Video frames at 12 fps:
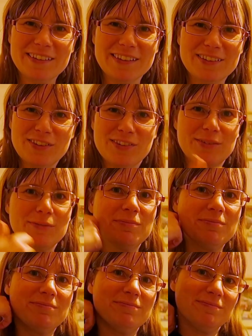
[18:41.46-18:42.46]
like just
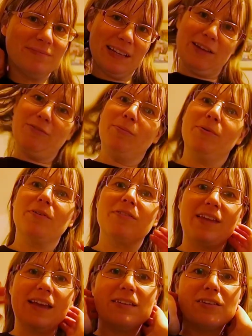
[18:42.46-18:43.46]
if a book's
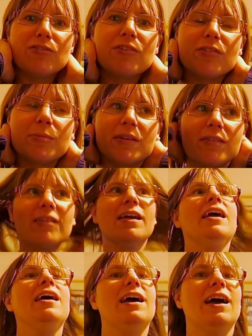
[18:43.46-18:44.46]
set at Christmas,
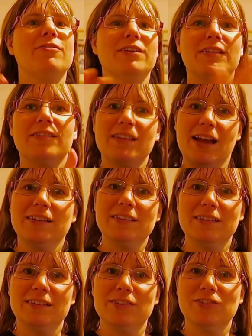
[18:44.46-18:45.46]
having a
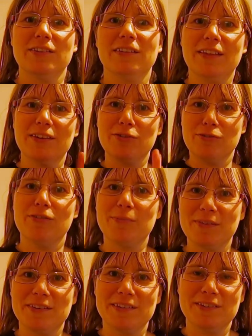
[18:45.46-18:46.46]
standard edition and then a
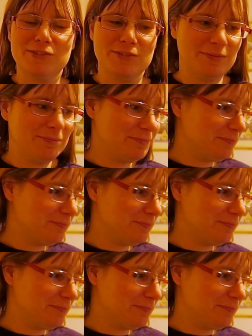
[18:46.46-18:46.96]
Christmas edition.